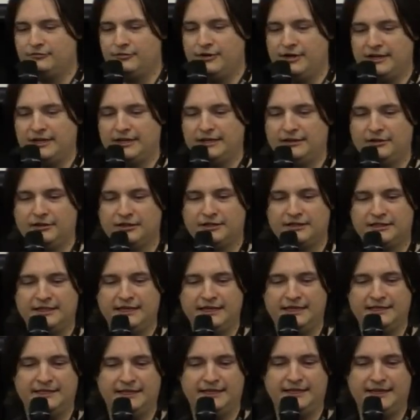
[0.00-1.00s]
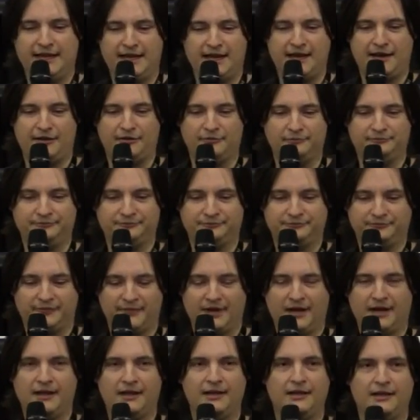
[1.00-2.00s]
It really looks easy now.
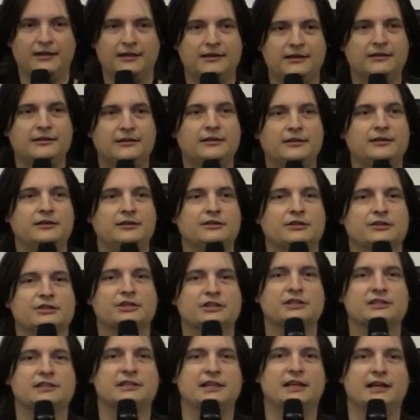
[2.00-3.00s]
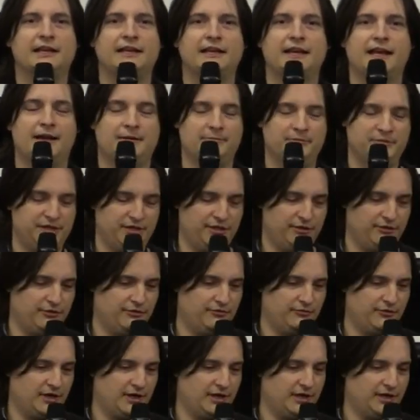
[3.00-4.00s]
You're just lucky I'm
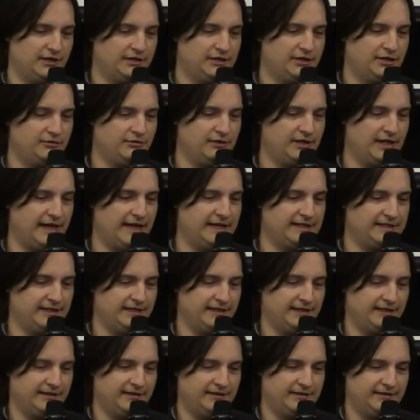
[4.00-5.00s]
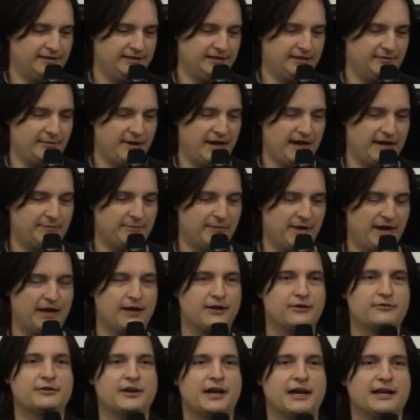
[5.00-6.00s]
too, uh, too lazy to make
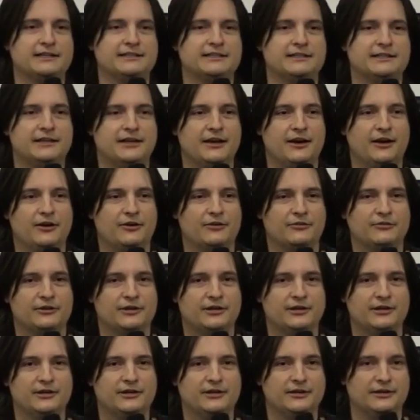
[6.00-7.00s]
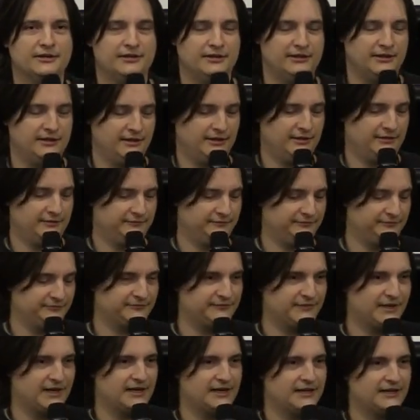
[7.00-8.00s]
my own ICO,
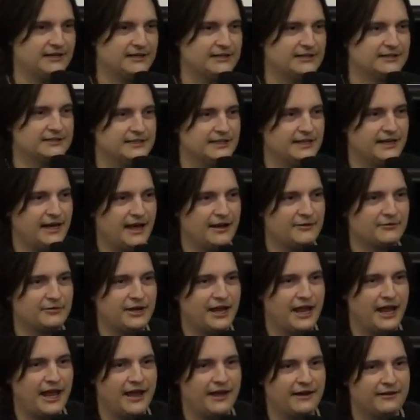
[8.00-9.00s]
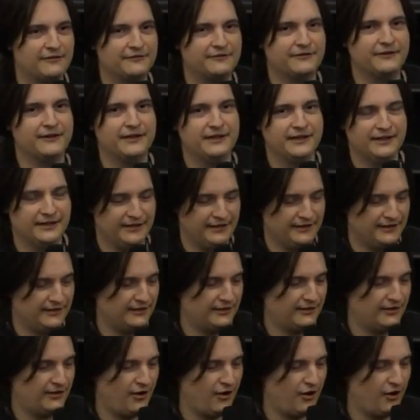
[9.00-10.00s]
because then I would have
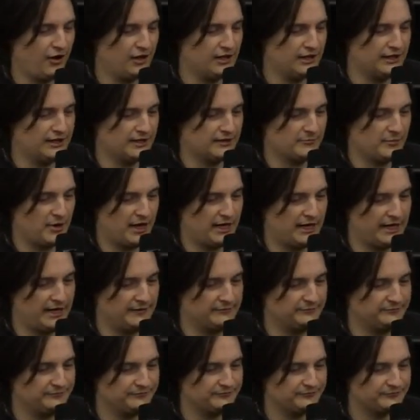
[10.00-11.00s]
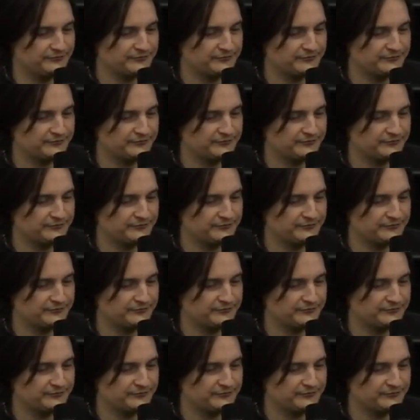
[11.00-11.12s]
all your money.